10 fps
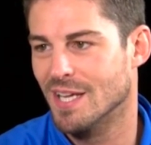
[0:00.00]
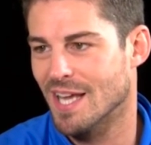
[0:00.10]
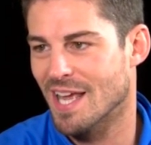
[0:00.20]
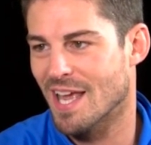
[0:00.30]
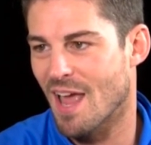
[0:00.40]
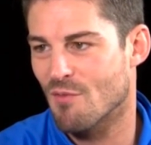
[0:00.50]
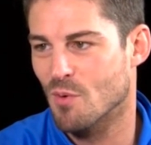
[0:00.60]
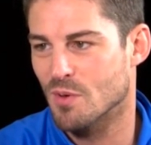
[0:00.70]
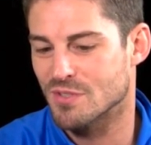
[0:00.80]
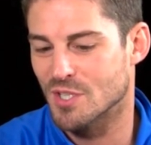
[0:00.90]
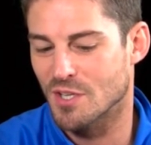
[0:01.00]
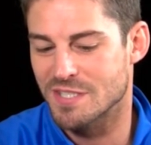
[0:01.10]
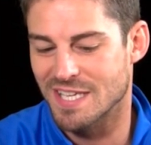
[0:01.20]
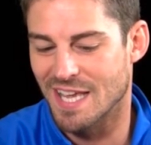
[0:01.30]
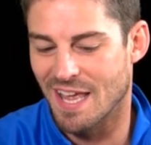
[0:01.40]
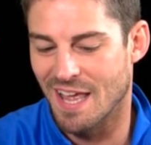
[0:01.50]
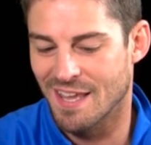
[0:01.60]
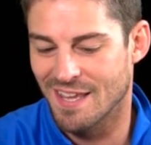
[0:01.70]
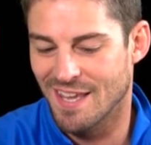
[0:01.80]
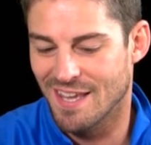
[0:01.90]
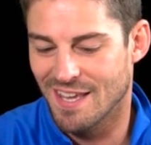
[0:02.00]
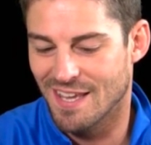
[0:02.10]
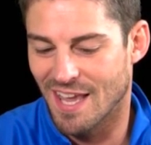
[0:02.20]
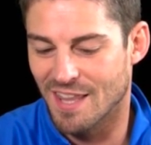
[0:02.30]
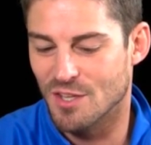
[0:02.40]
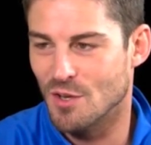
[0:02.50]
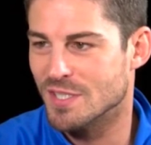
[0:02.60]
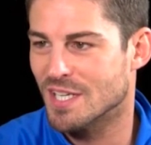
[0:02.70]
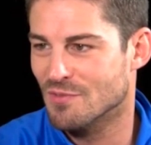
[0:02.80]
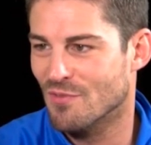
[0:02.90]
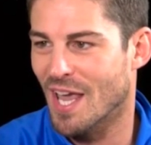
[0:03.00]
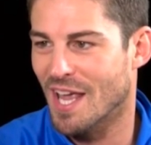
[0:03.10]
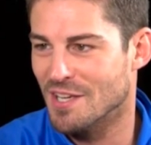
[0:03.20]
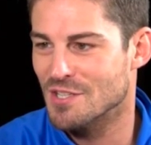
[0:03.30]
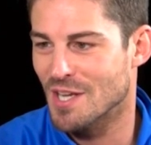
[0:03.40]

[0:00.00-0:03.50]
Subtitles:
Everyone's got enthusiasm for getting in